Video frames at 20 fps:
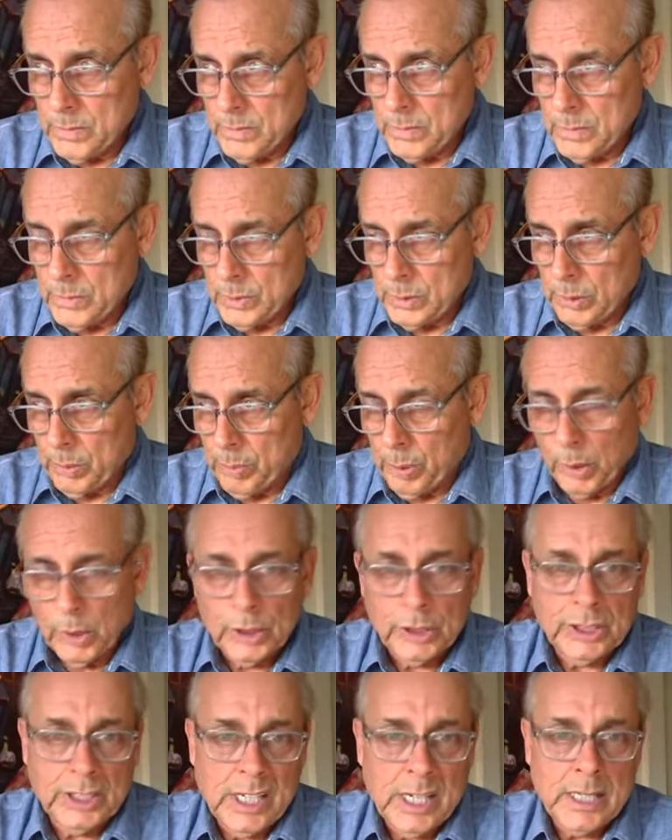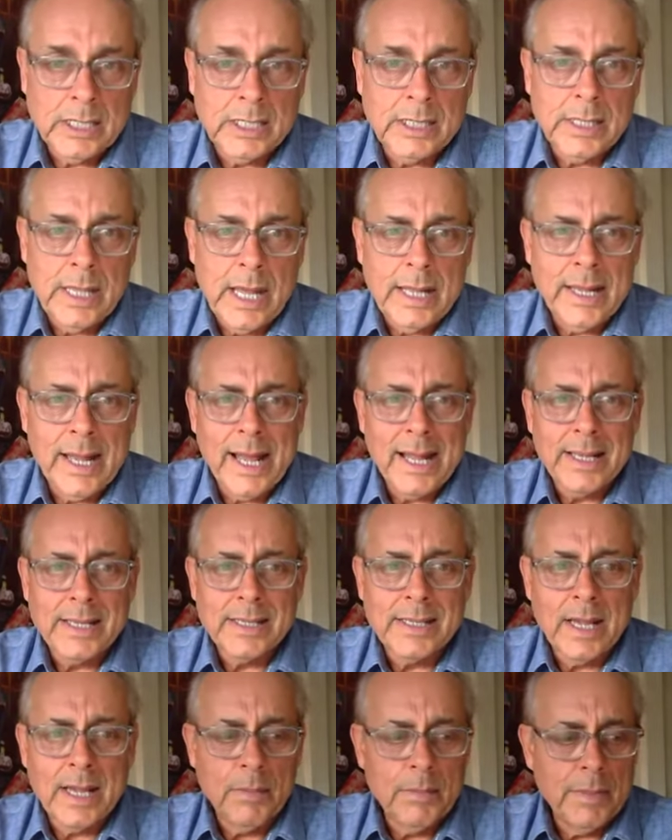bullishness that
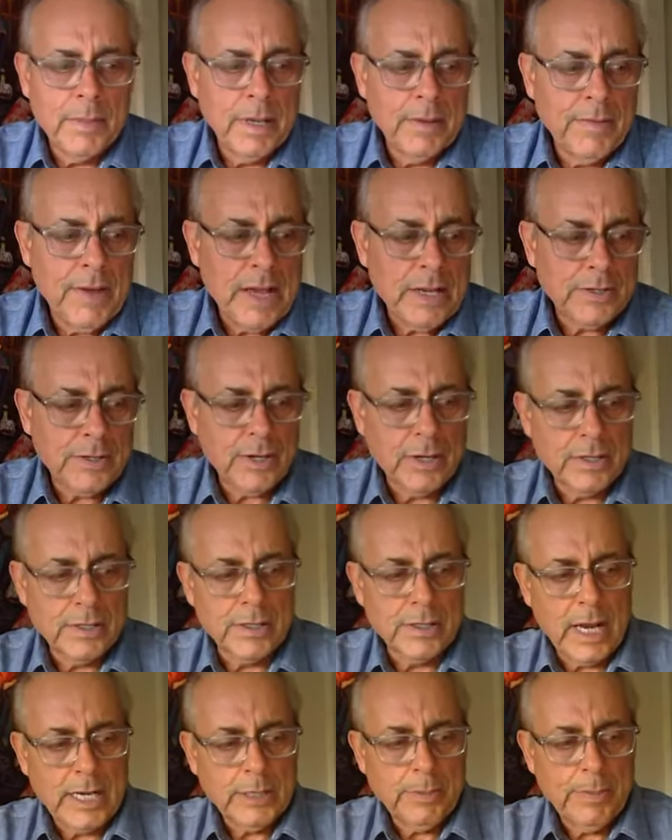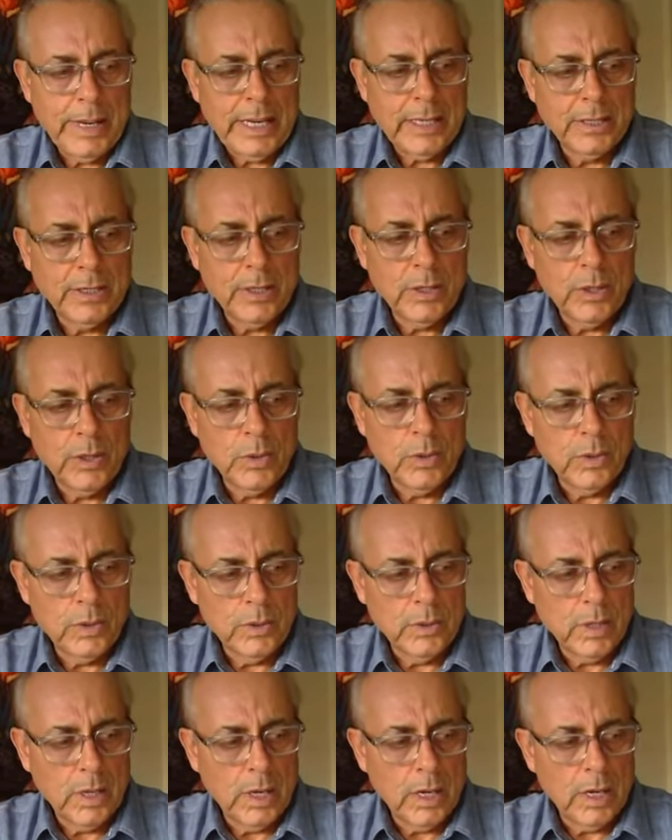some investors I speak
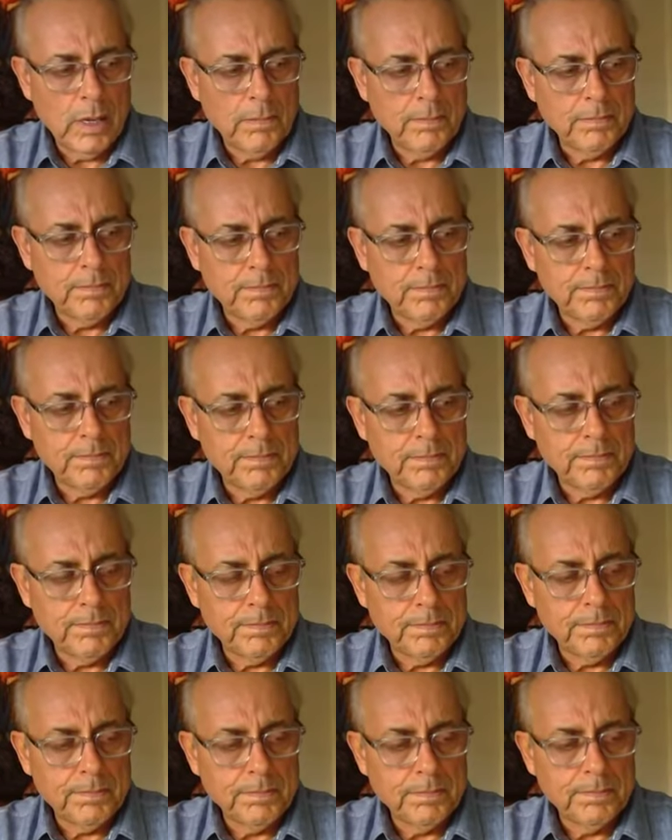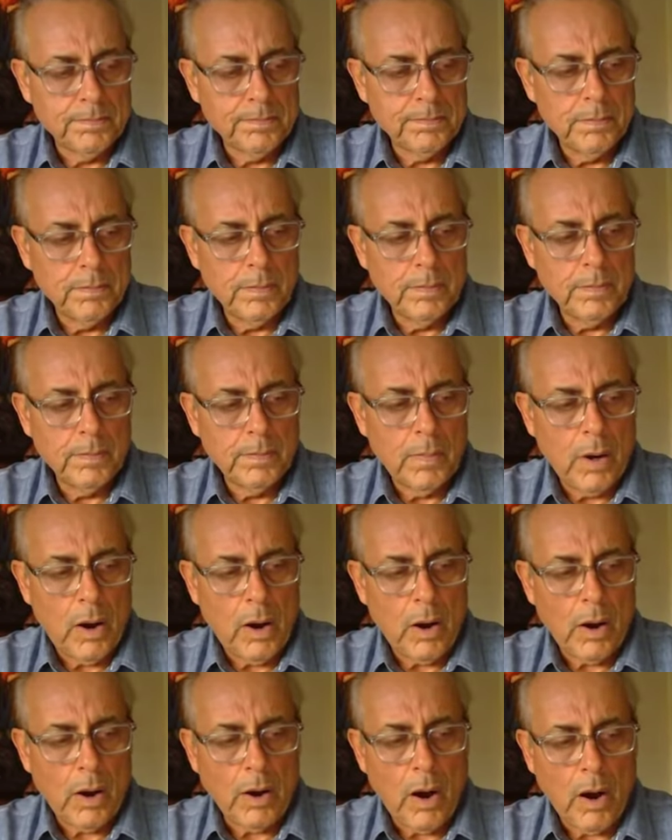to
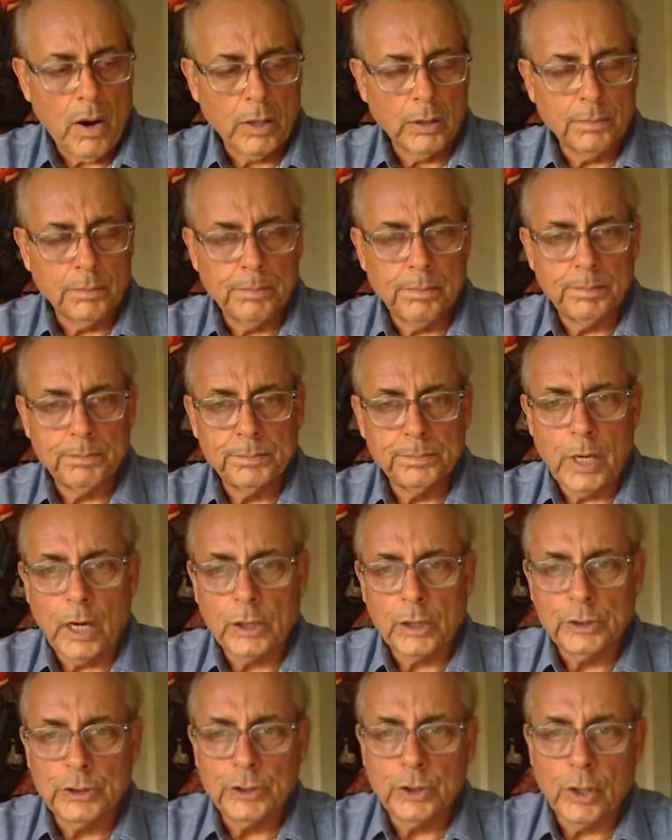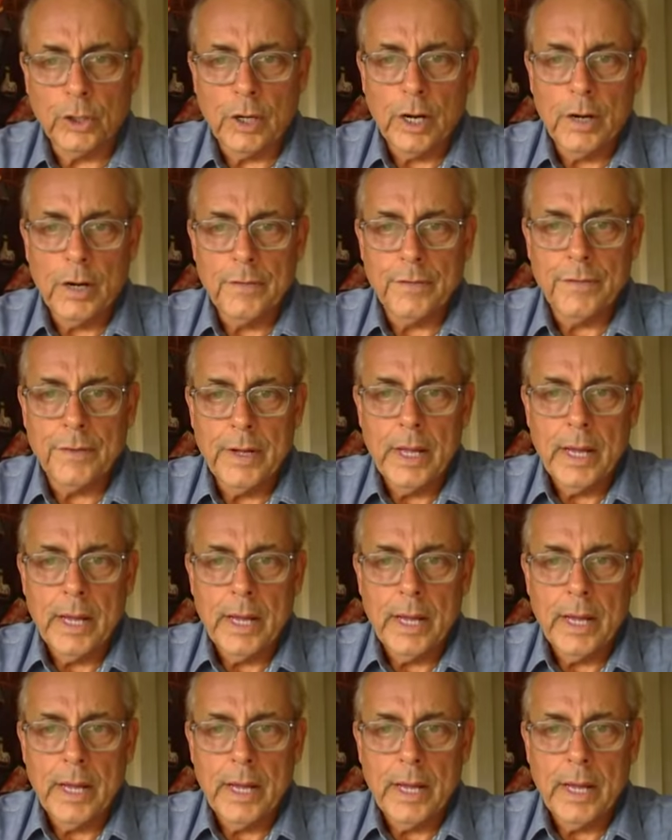are sure of.